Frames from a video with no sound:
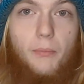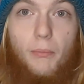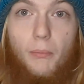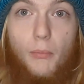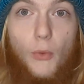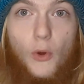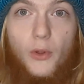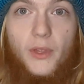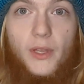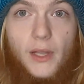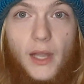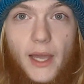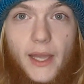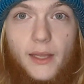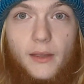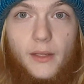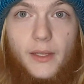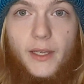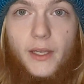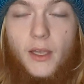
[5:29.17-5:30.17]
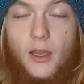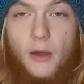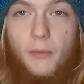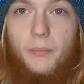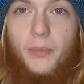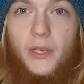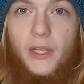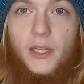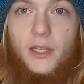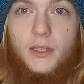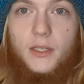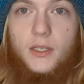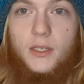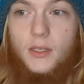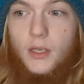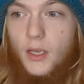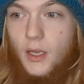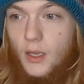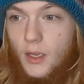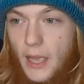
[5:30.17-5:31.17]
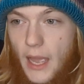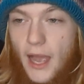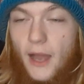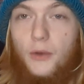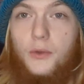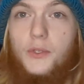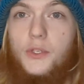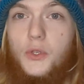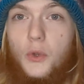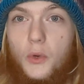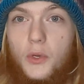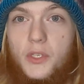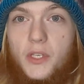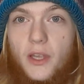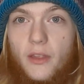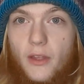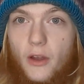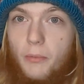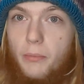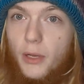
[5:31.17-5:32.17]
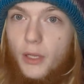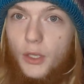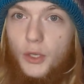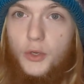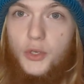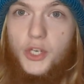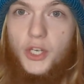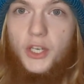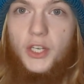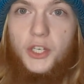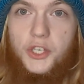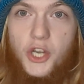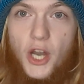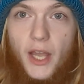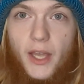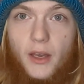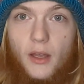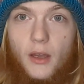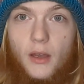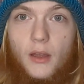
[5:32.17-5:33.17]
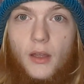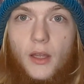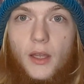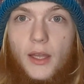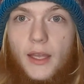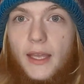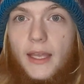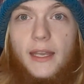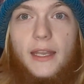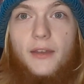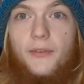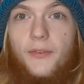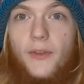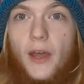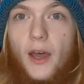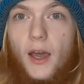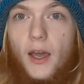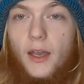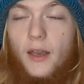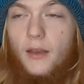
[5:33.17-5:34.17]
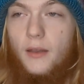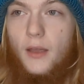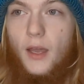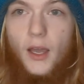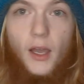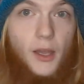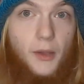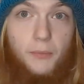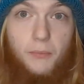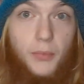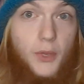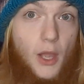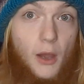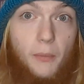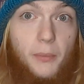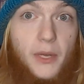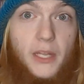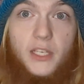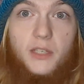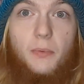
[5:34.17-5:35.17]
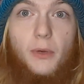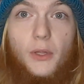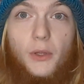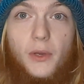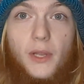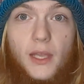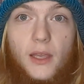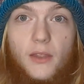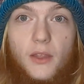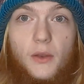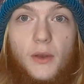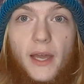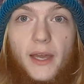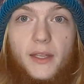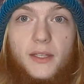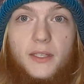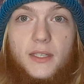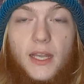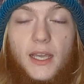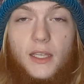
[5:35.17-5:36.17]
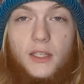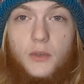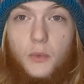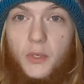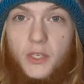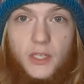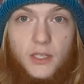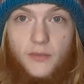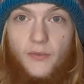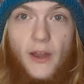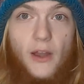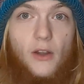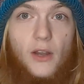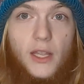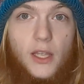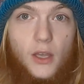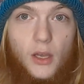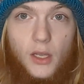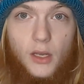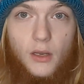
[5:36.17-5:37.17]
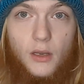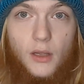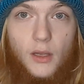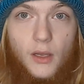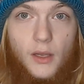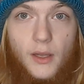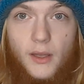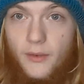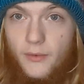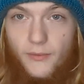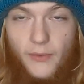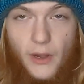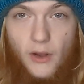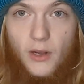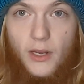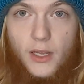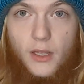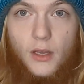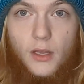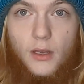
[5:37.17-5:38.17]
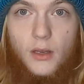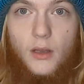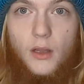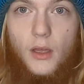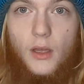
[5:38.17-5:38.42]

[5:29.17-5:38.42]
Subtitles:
more than likely, companies outsourcing their pollution to China. And if not, companies polluting in the United States, which is very good. Very good.